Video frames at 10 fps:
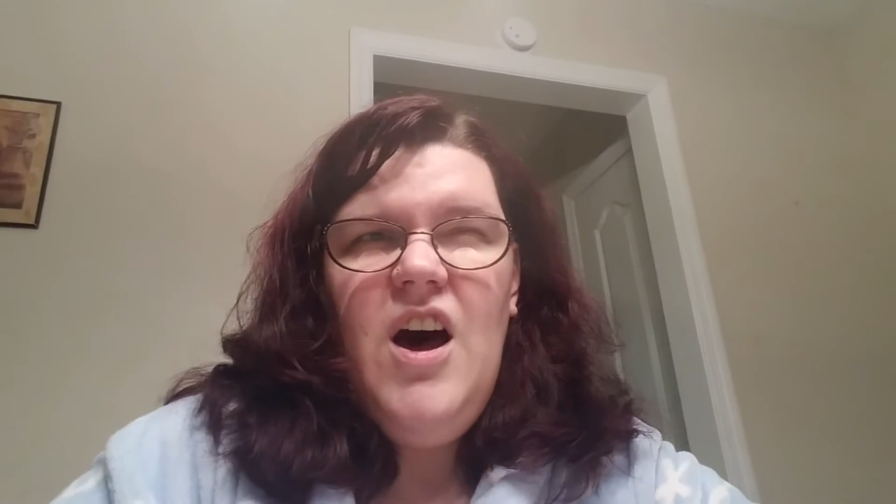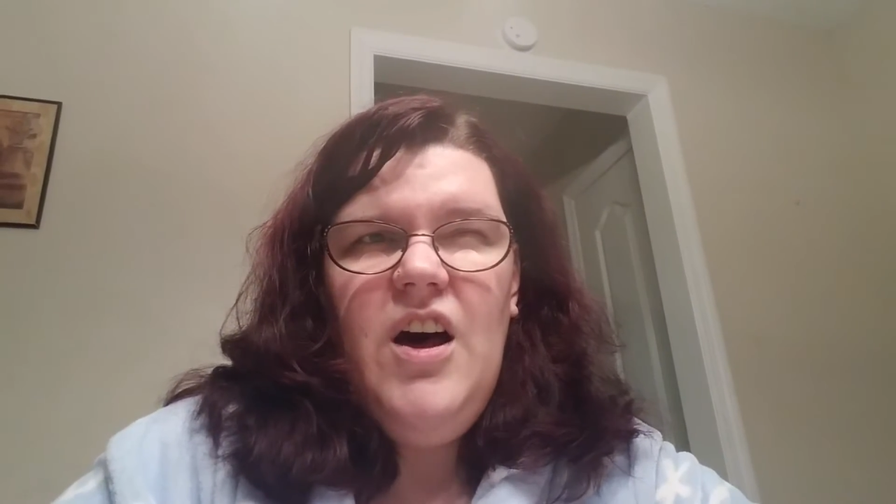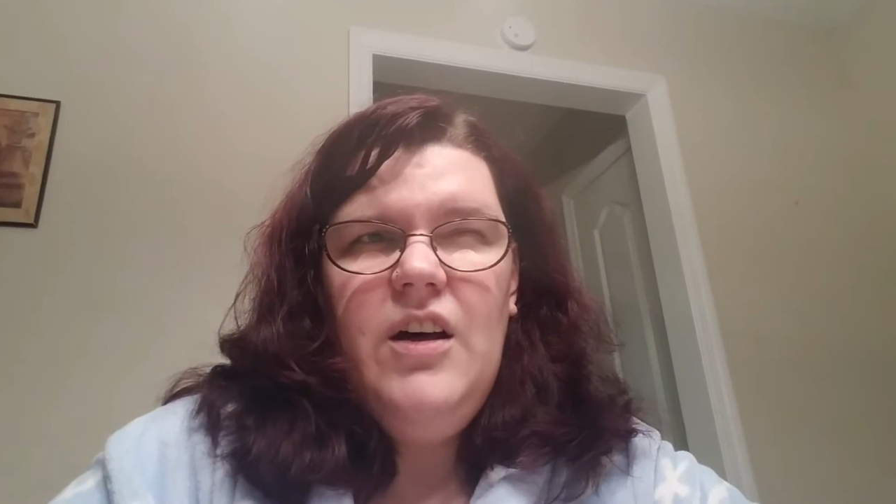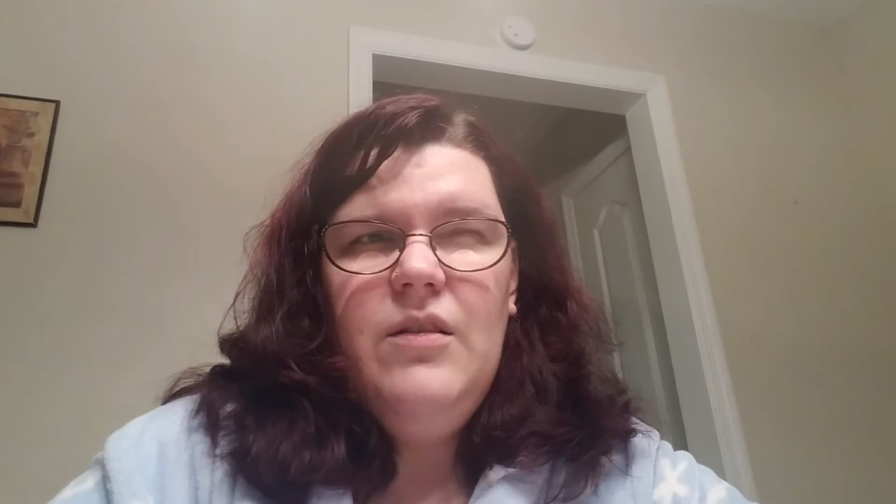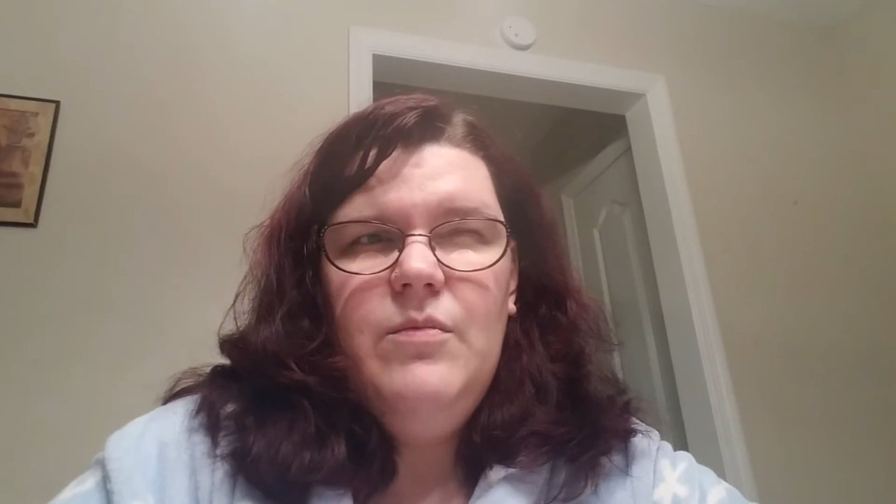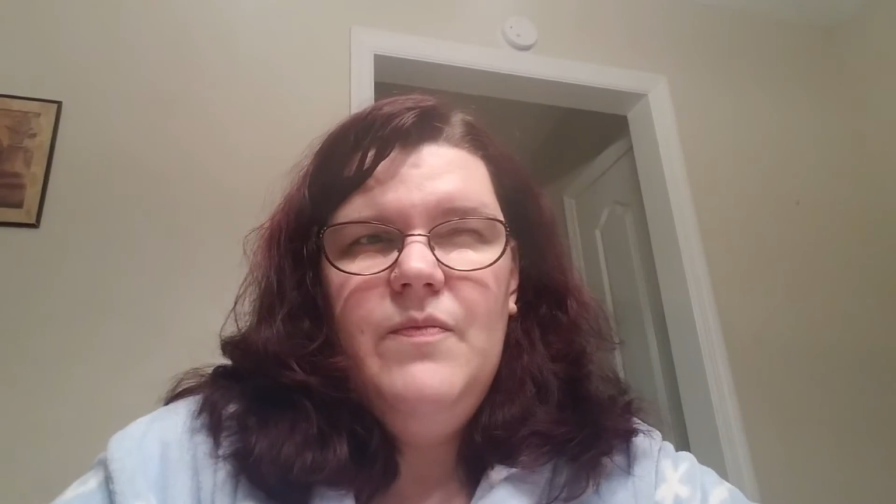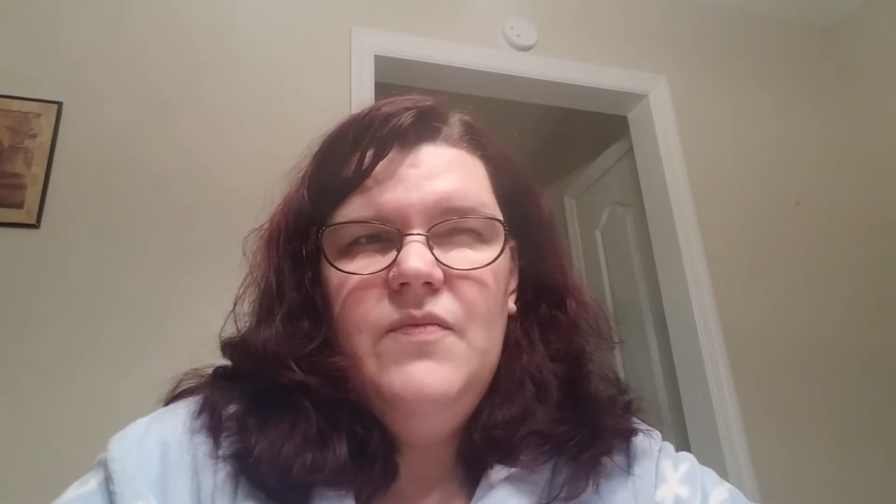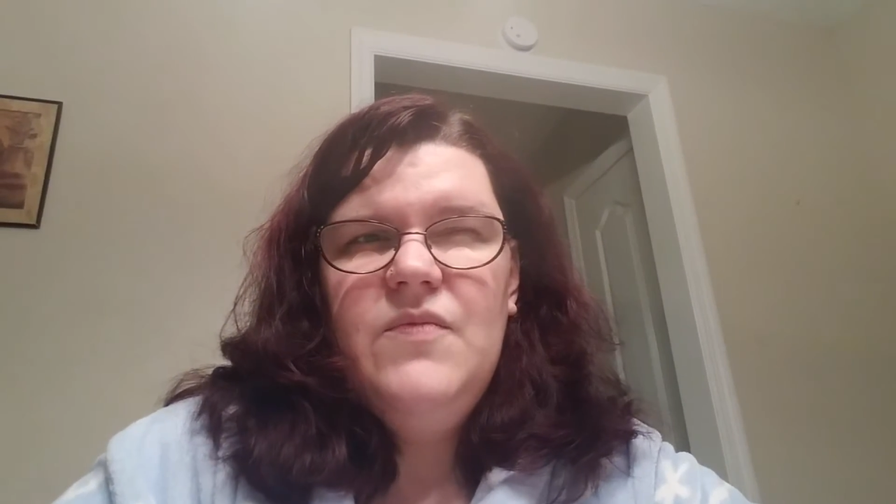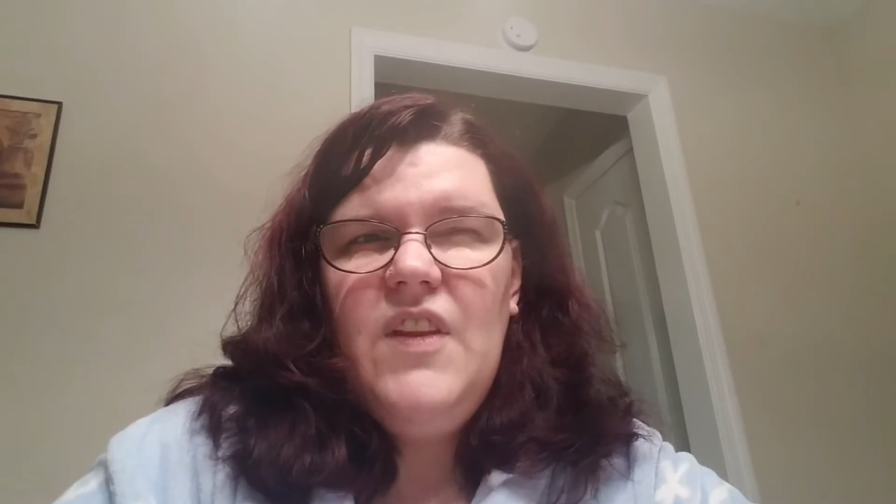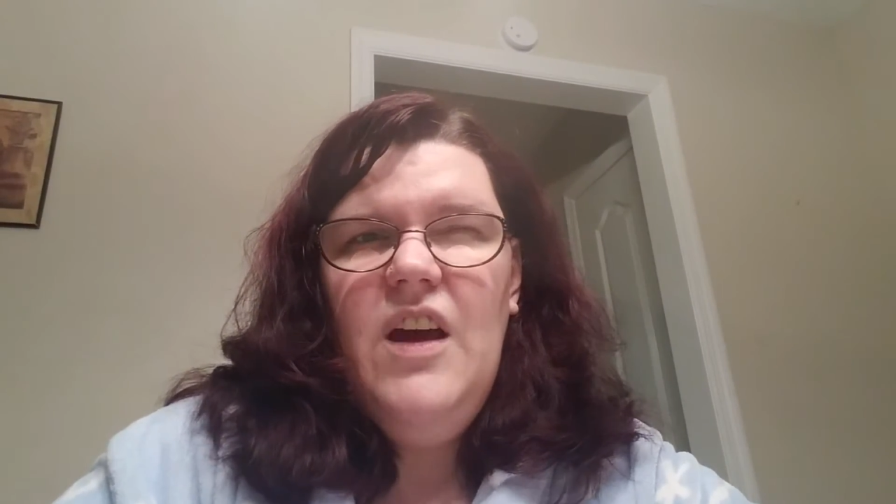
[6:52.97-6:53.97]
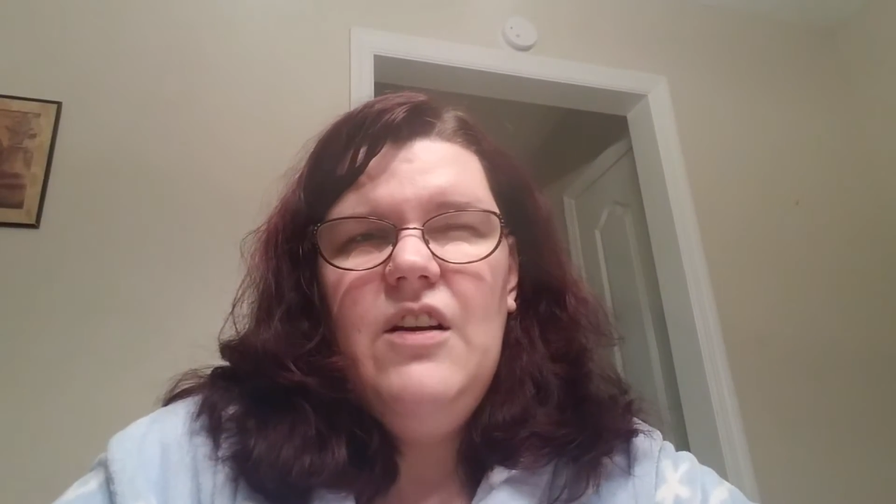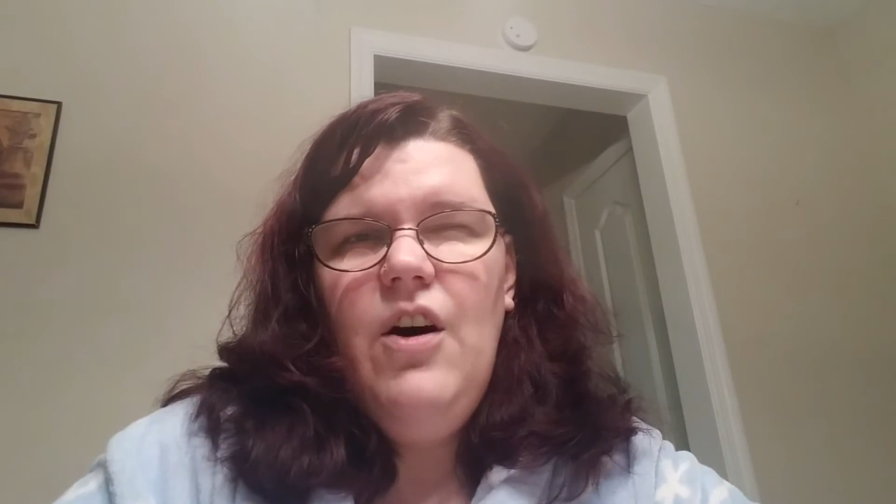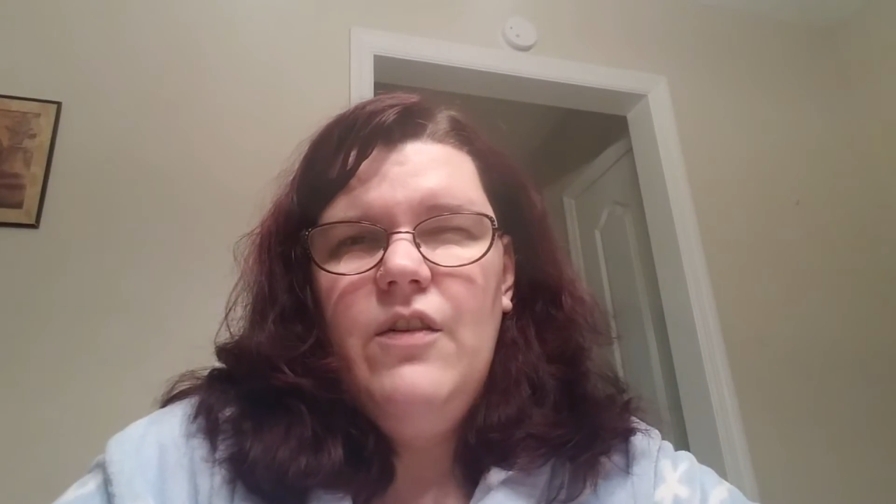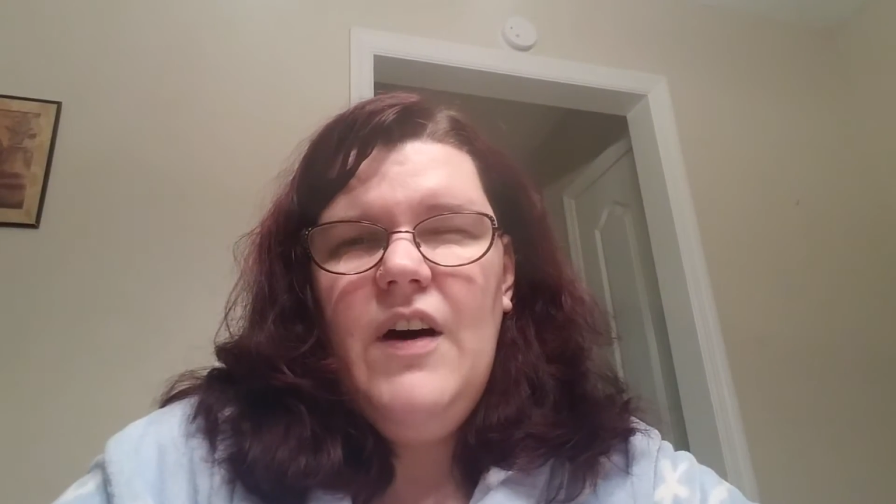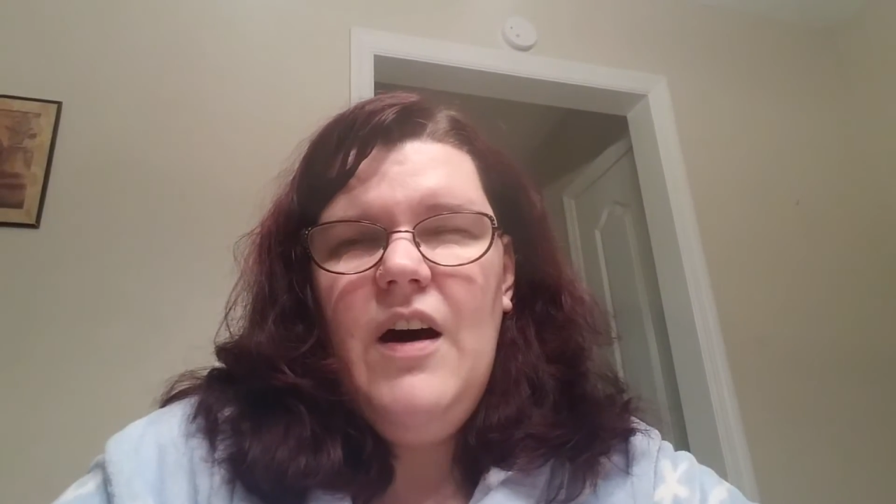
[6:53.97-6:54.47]
and
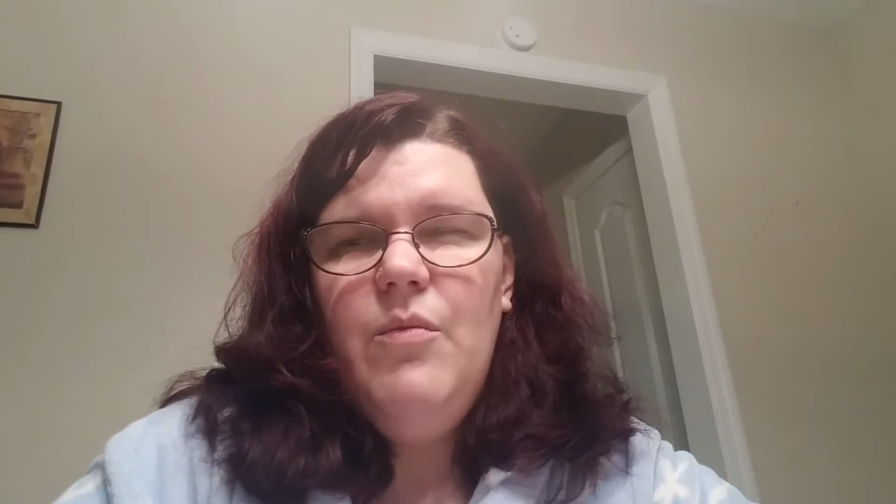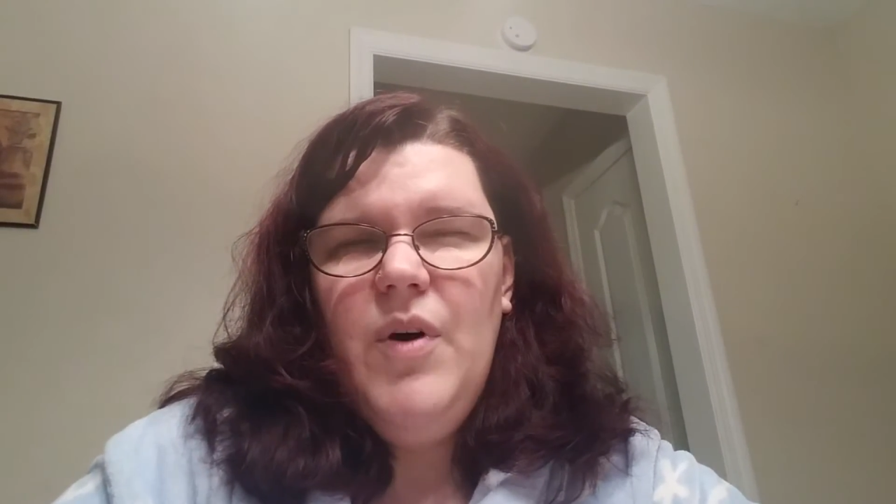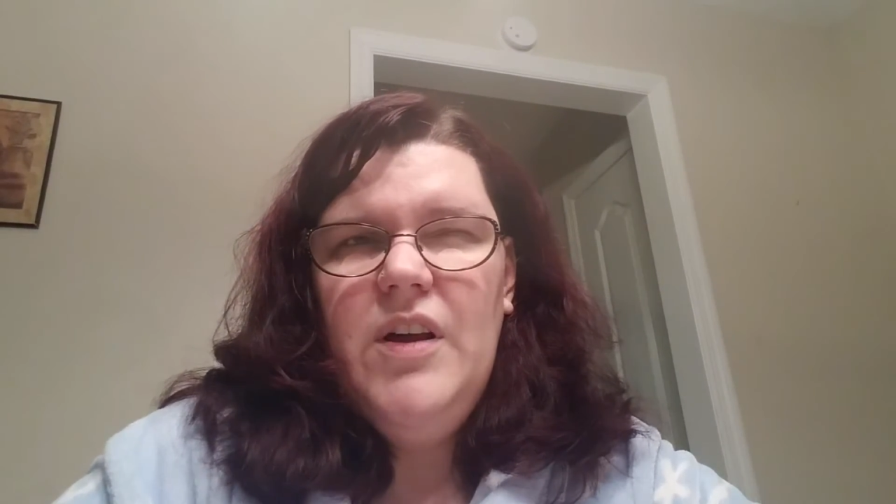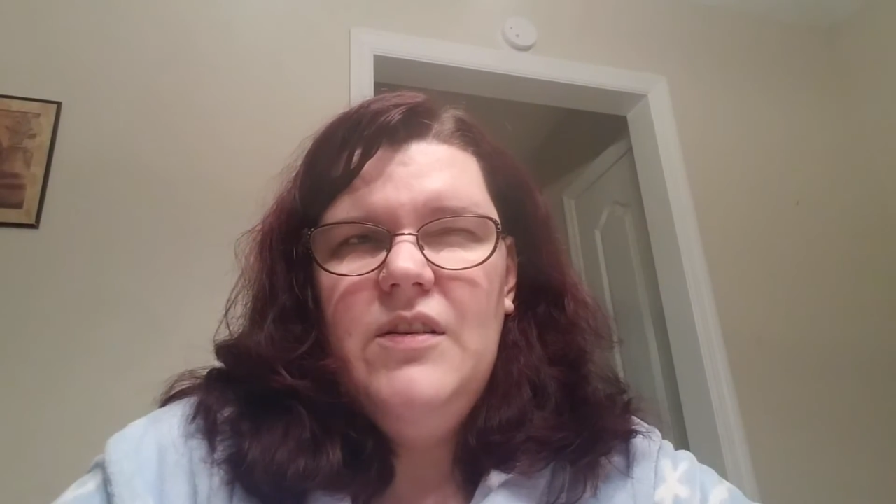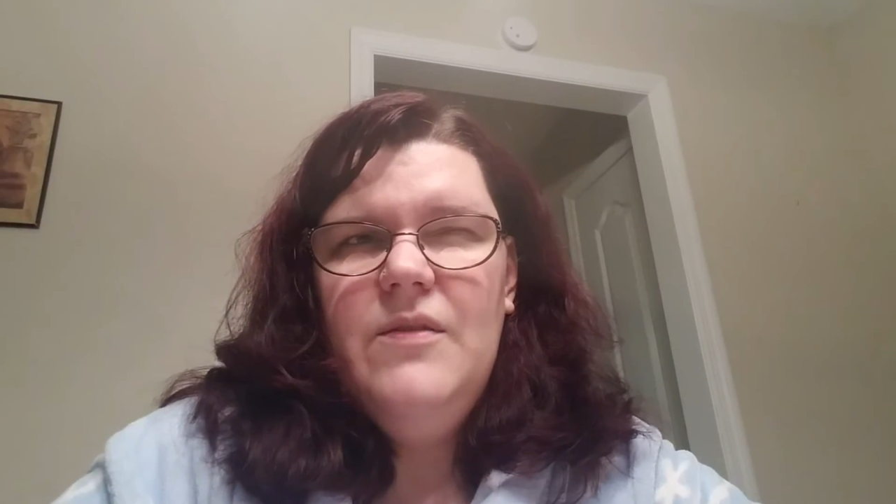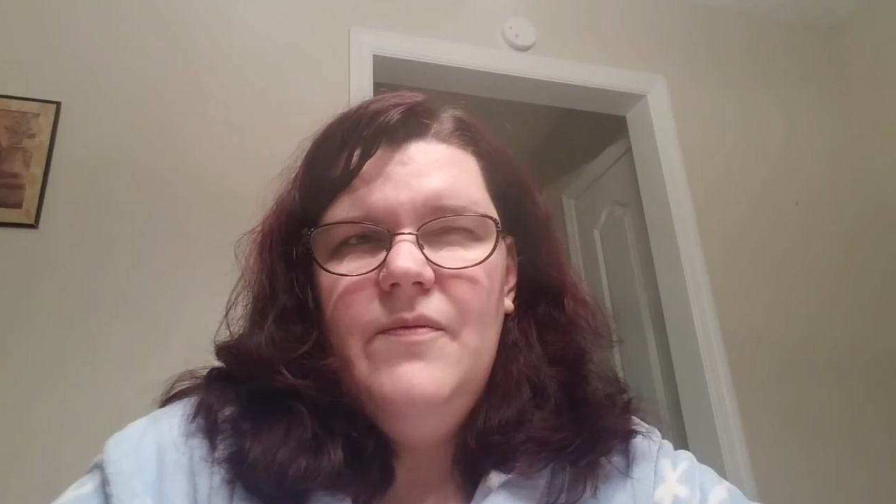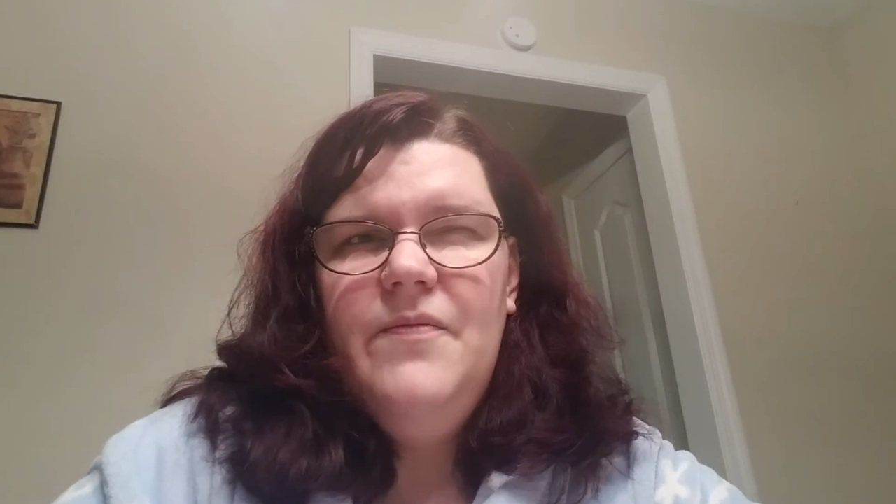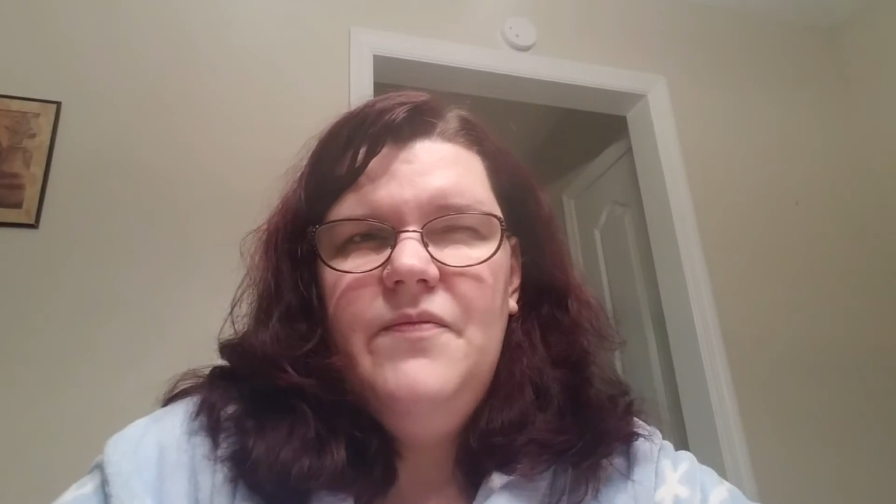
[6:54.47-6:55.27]
all that when